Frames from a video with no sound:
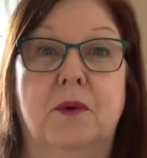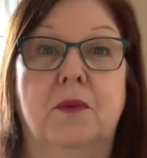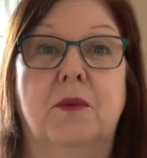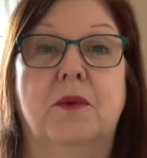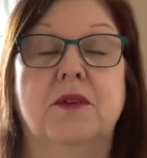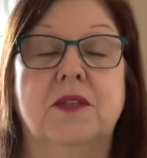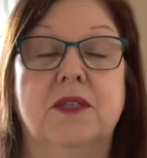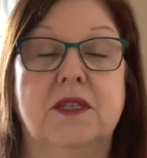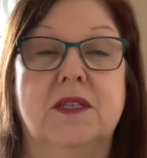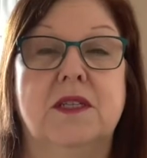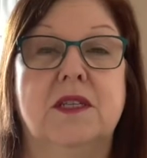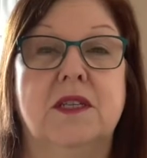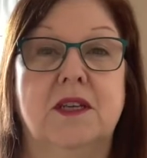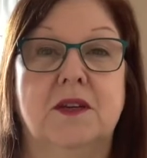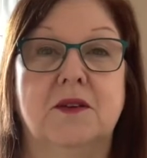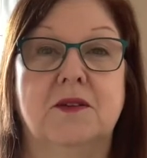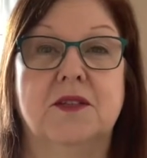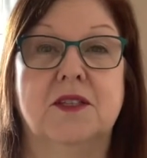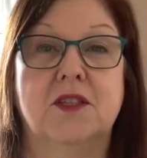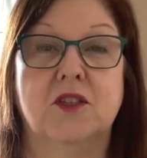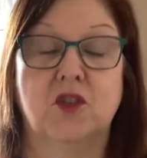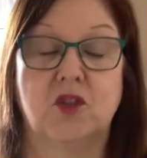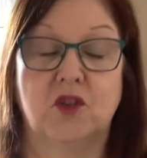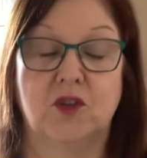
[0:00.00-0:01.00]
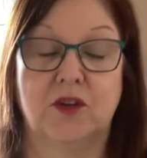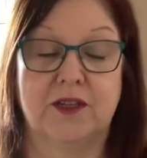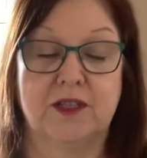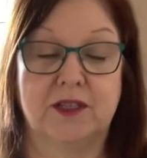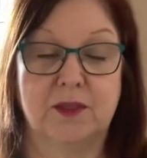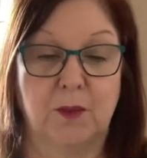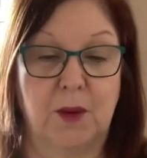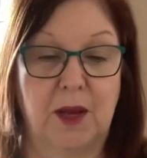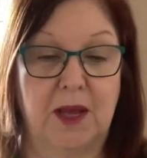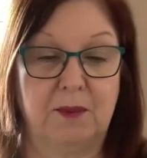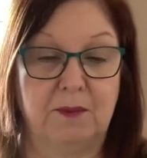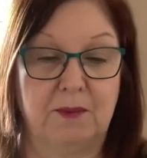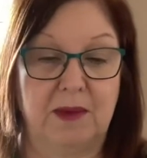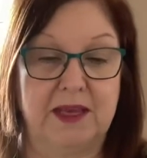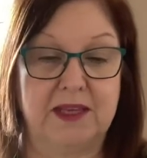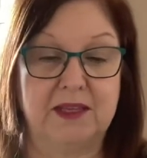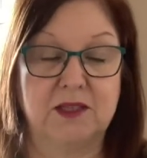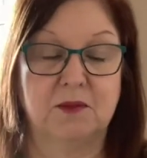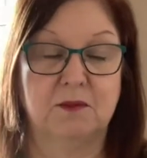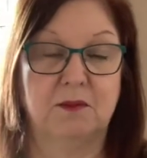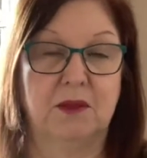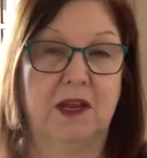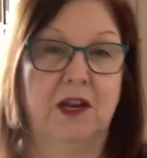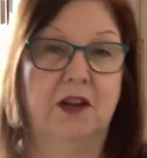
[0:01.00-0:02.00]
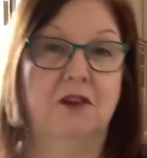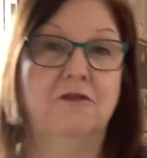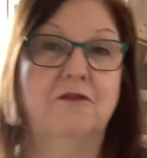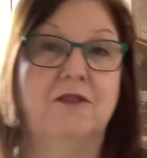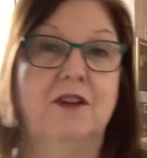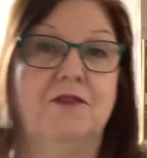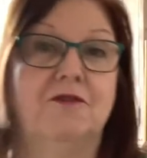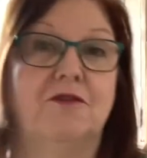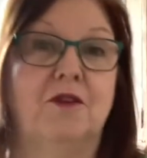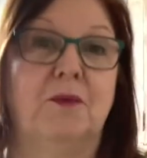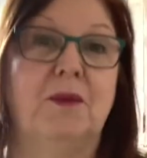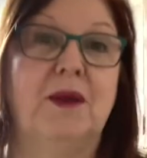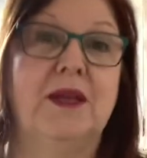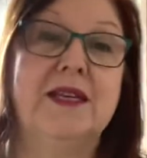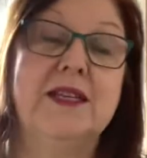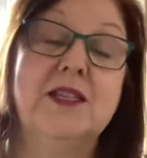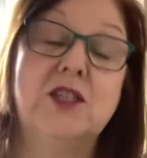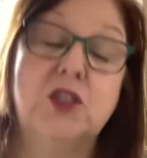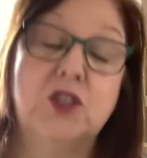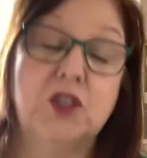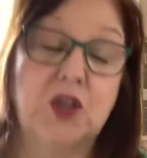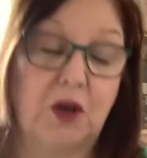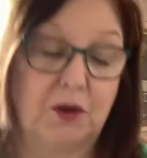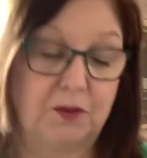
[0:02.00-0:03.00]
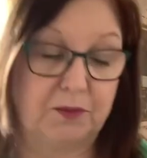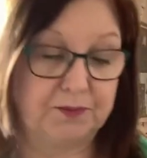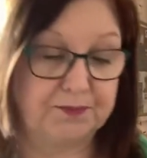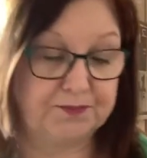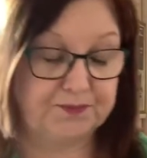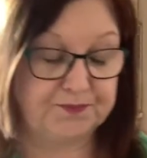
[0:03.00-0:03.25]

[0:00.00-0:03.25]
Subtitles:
I wanted to use it straight away and make something lovely from it. So